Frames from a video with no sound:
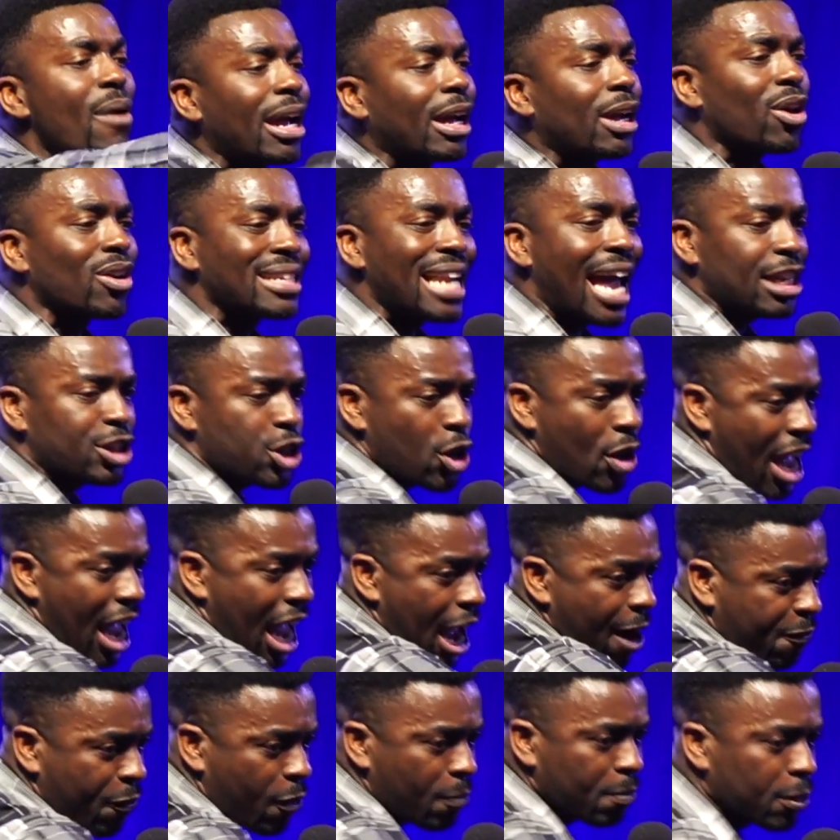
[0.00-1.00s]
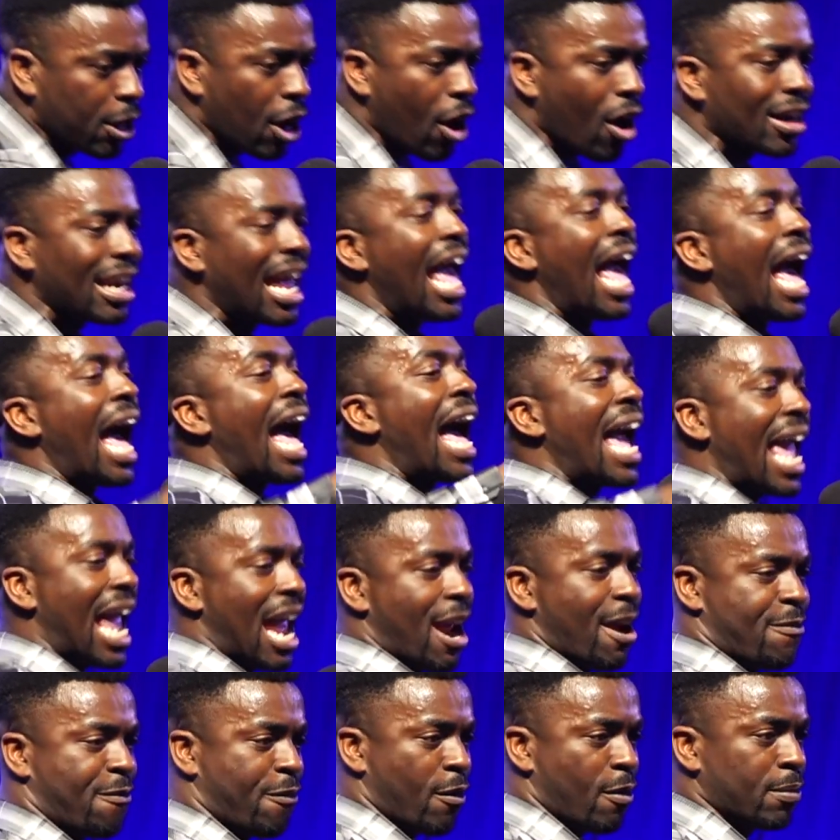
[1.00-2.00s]
recognize you hear from God, I
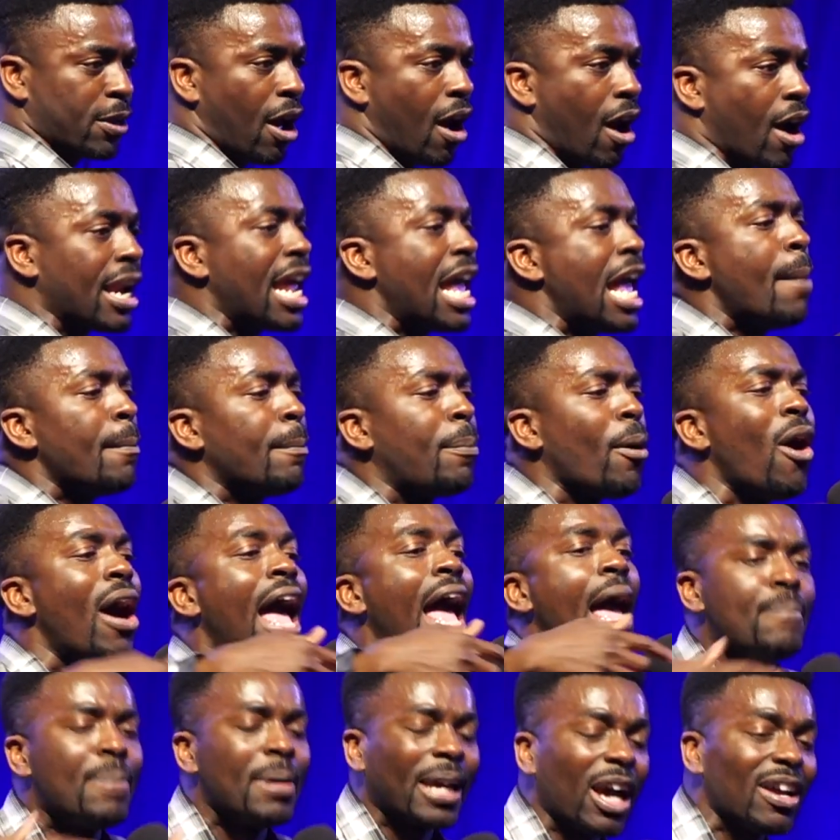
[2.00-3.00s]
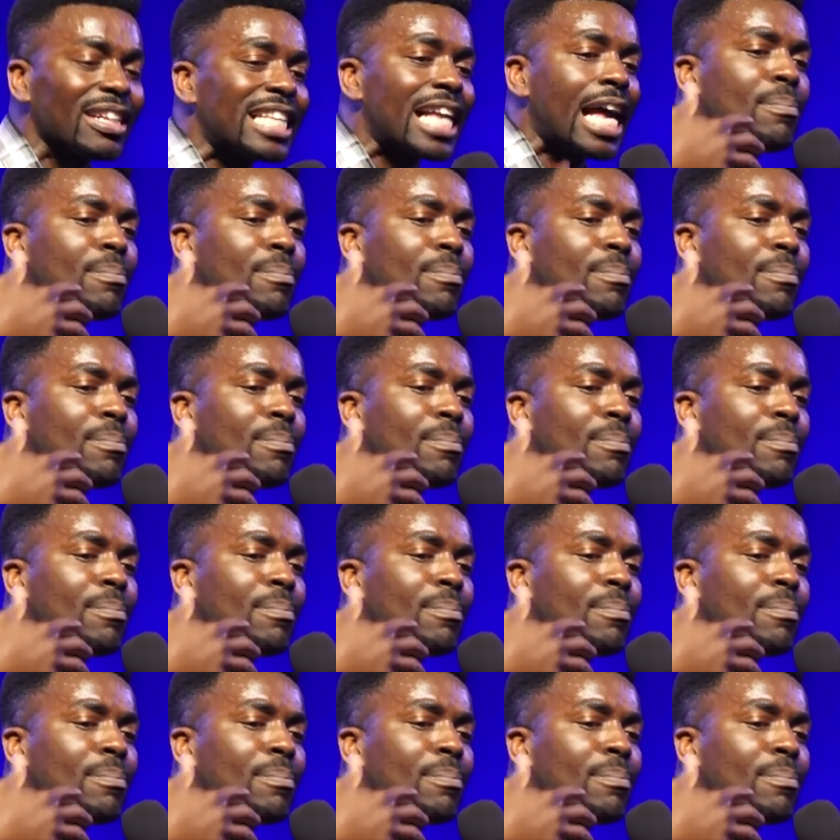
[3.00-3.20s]
hear from God. But because